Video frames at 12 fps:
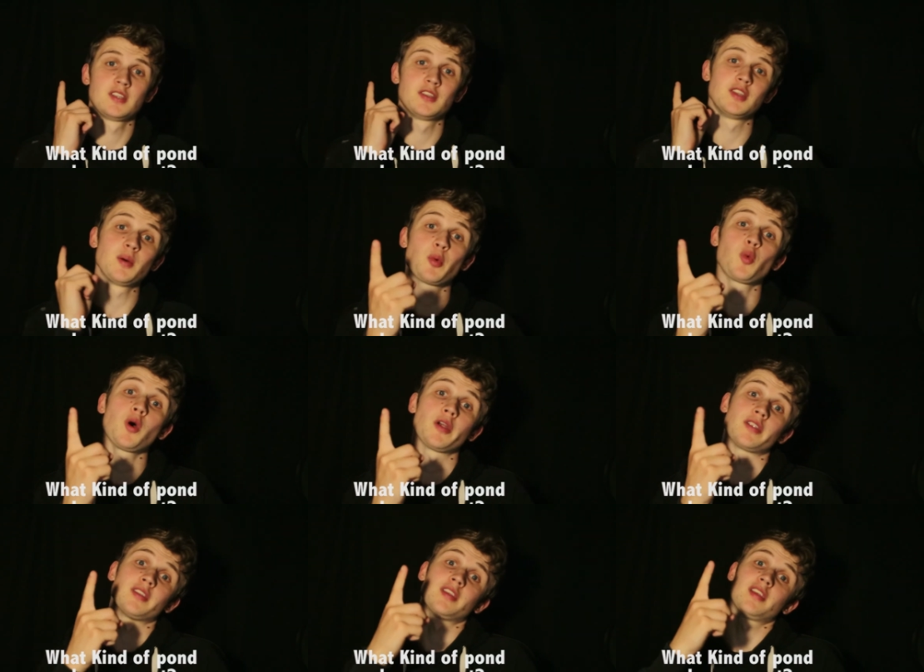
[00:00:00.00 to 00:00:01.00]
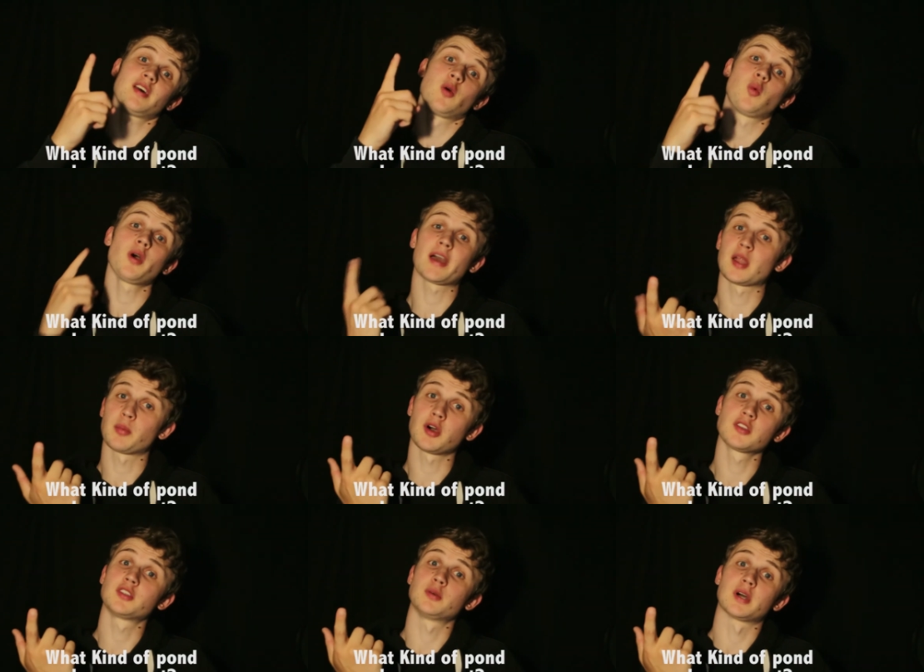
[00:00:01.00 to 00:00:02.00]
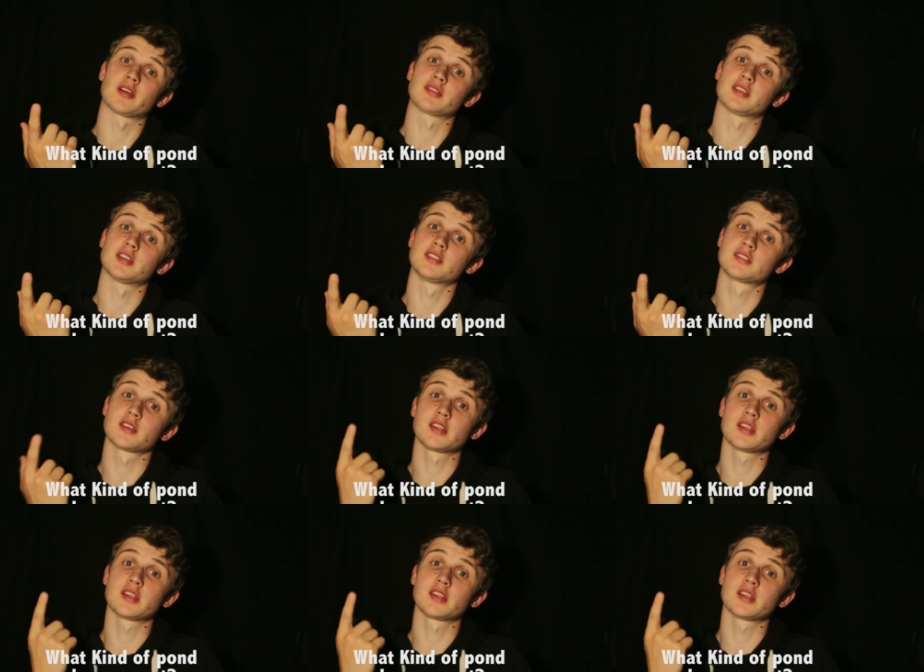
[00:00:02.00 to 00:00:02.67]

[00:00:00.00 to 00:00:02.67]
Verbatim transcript: Number one, what kind of pond are you after? So